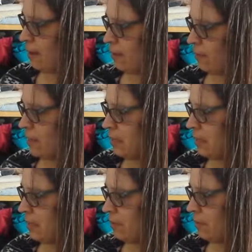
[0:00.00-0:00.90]
Face
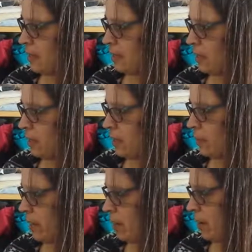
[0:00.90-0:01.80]
in, face out, hip
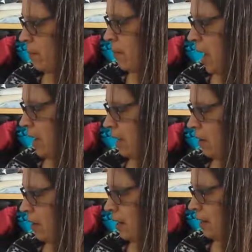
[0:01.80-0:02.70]
carry, back
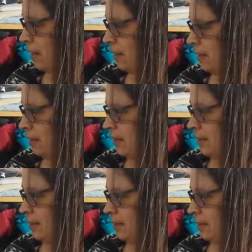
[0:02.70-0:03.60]
carry.
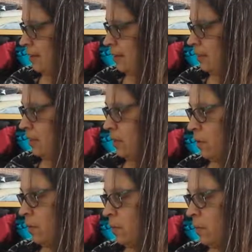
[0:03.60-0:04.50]

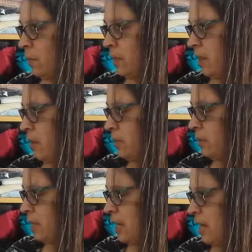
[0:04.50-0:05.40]
So what they also
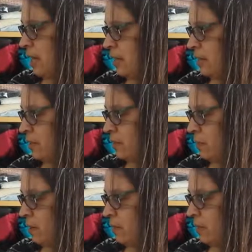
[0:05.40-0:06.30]
say is no
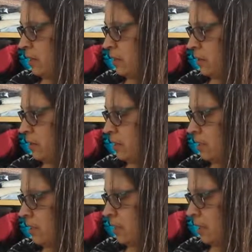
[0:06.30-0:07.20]
infant insert
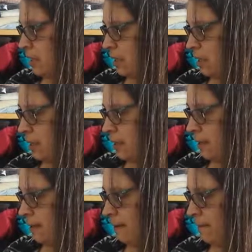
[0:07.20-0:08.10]
needed,
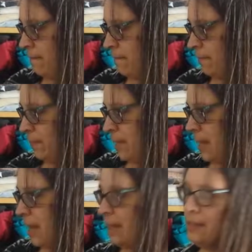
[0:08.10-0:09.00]

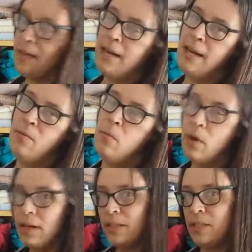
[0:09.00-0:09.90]
and I
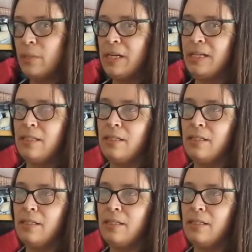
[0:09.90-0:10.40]
wanted this because